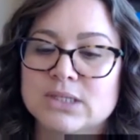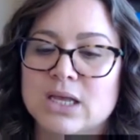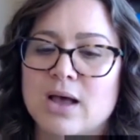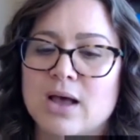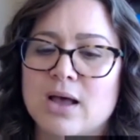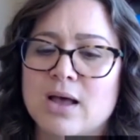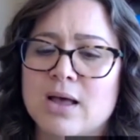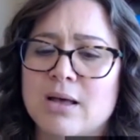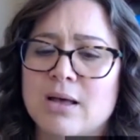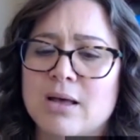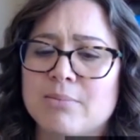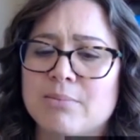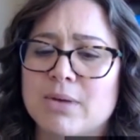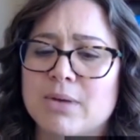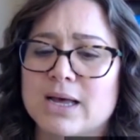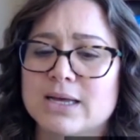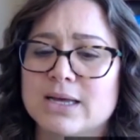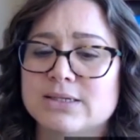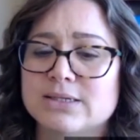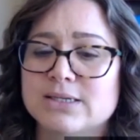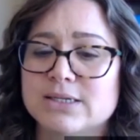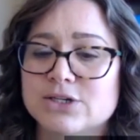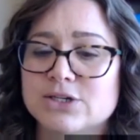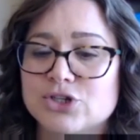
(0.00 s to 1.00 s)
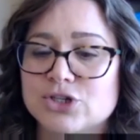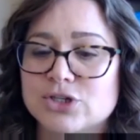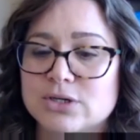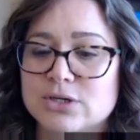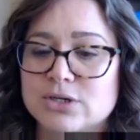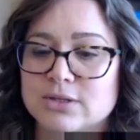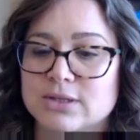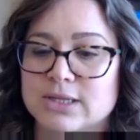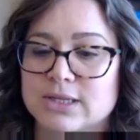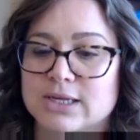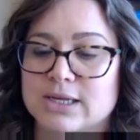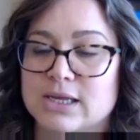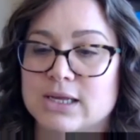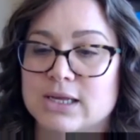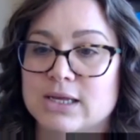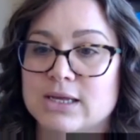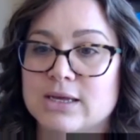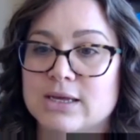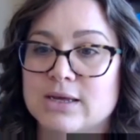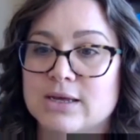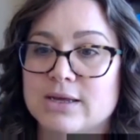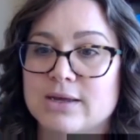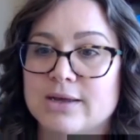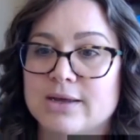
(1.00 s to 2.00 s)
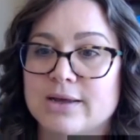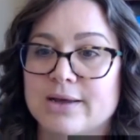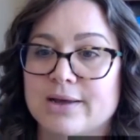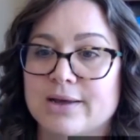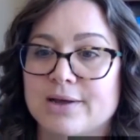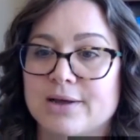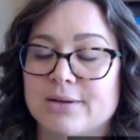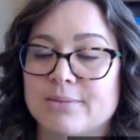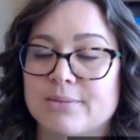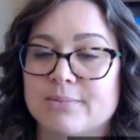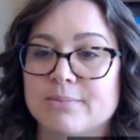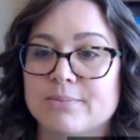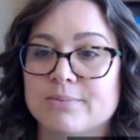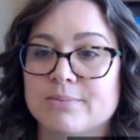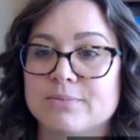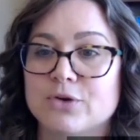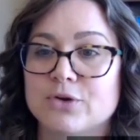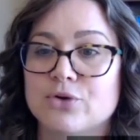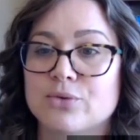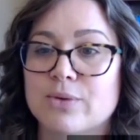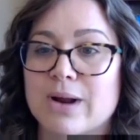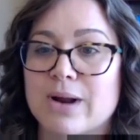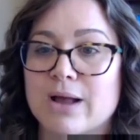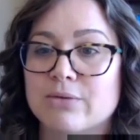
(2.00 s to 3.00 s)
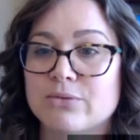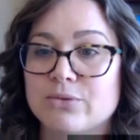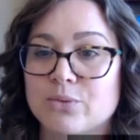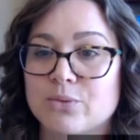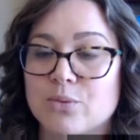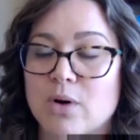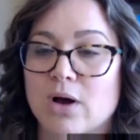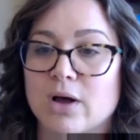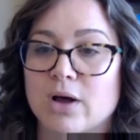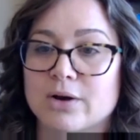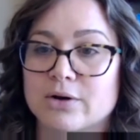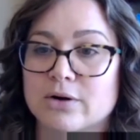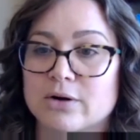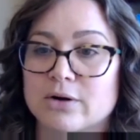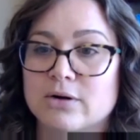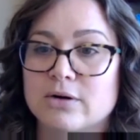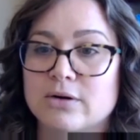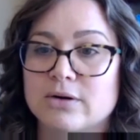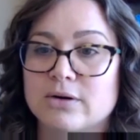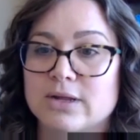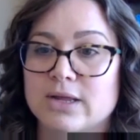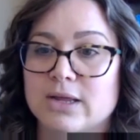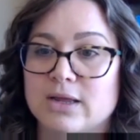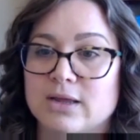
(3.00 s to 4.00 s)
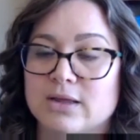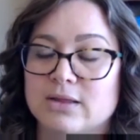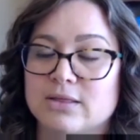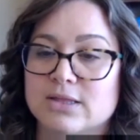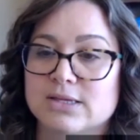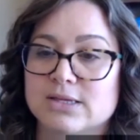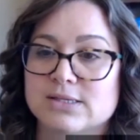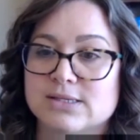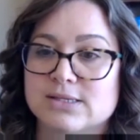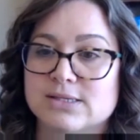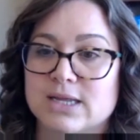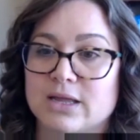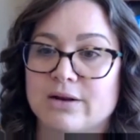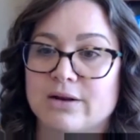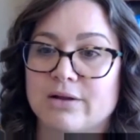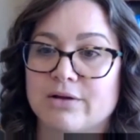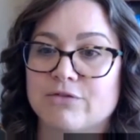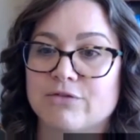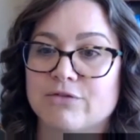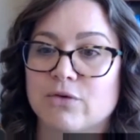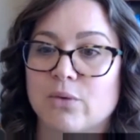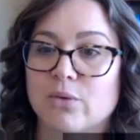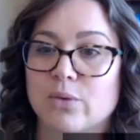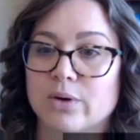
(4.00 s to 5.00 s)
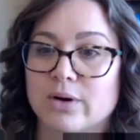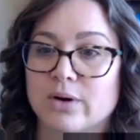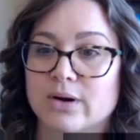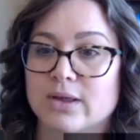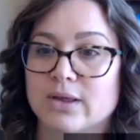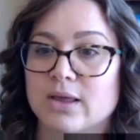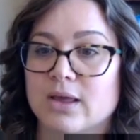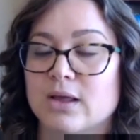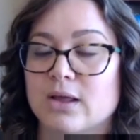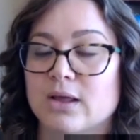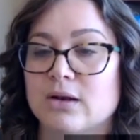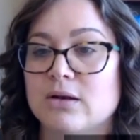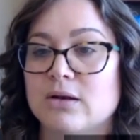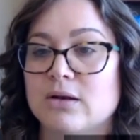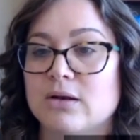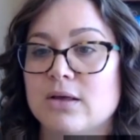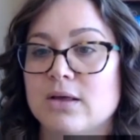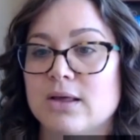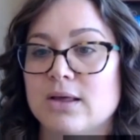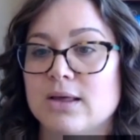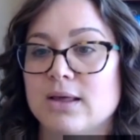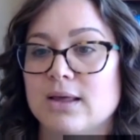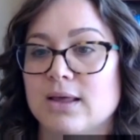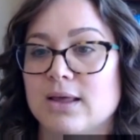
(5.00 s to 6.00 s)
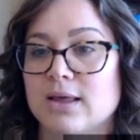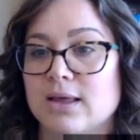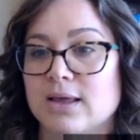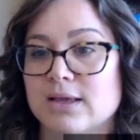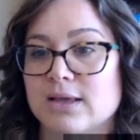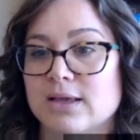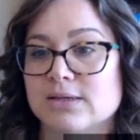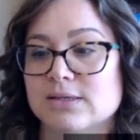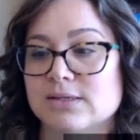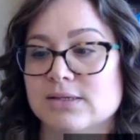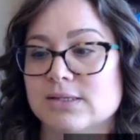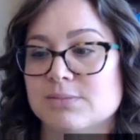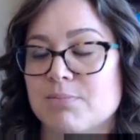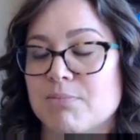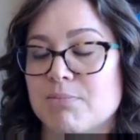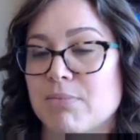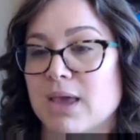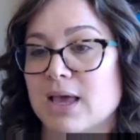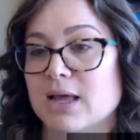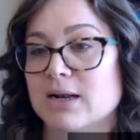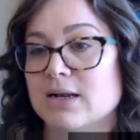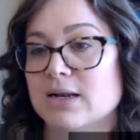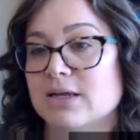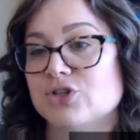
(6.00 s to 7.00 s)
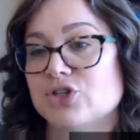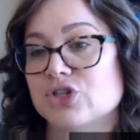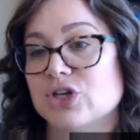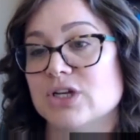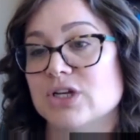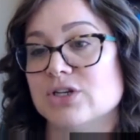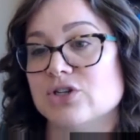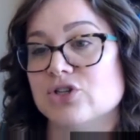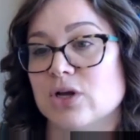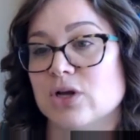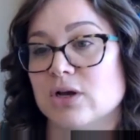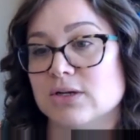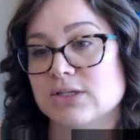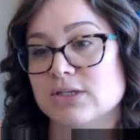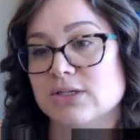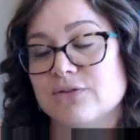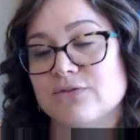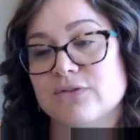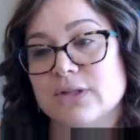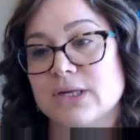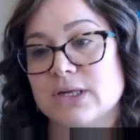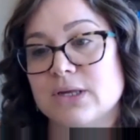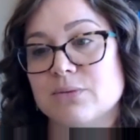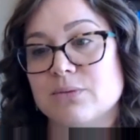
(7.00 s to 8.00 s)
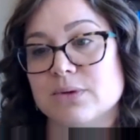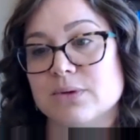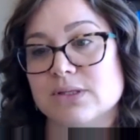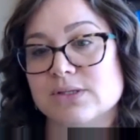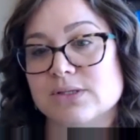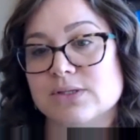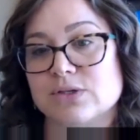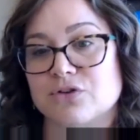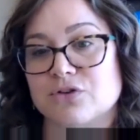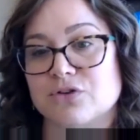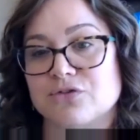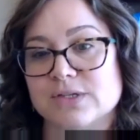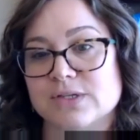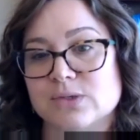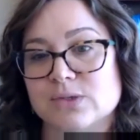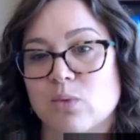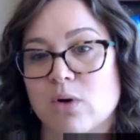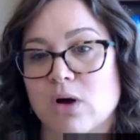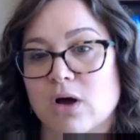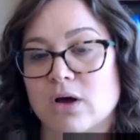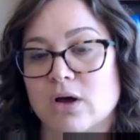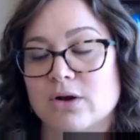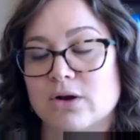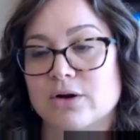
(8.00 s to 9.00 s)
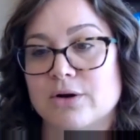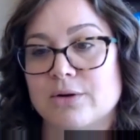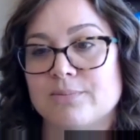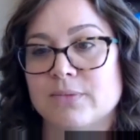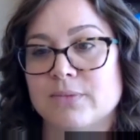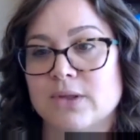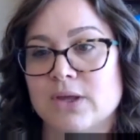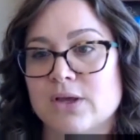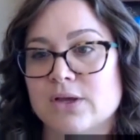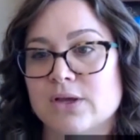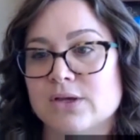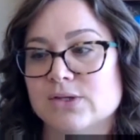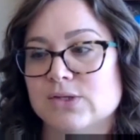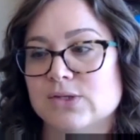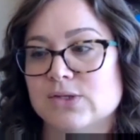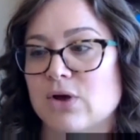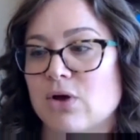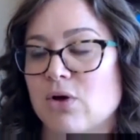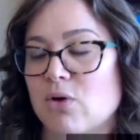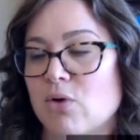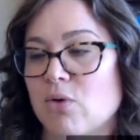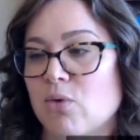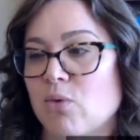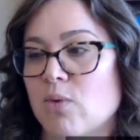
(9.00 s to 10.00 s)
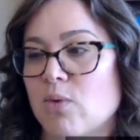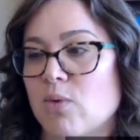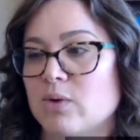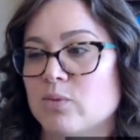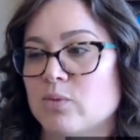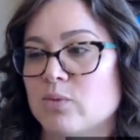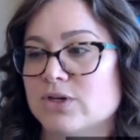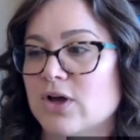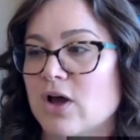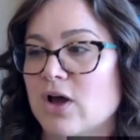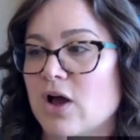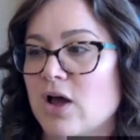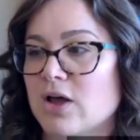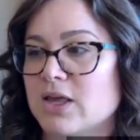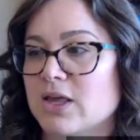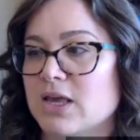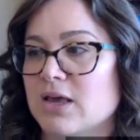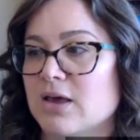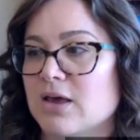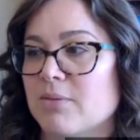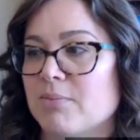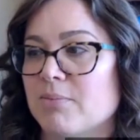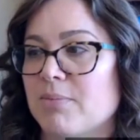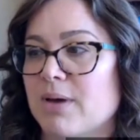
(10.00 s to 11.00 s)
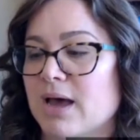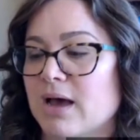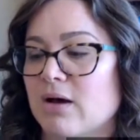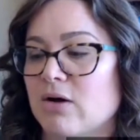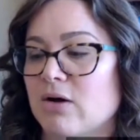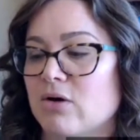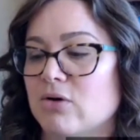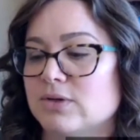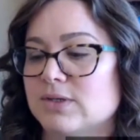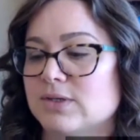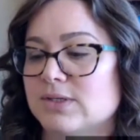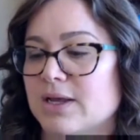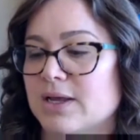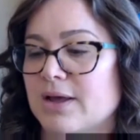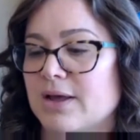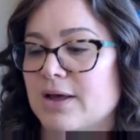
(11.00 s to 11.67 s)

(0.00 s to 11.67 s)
Additionally, groundwater in the state of Oregon is managed conjunctively with surface water. So when we're talking about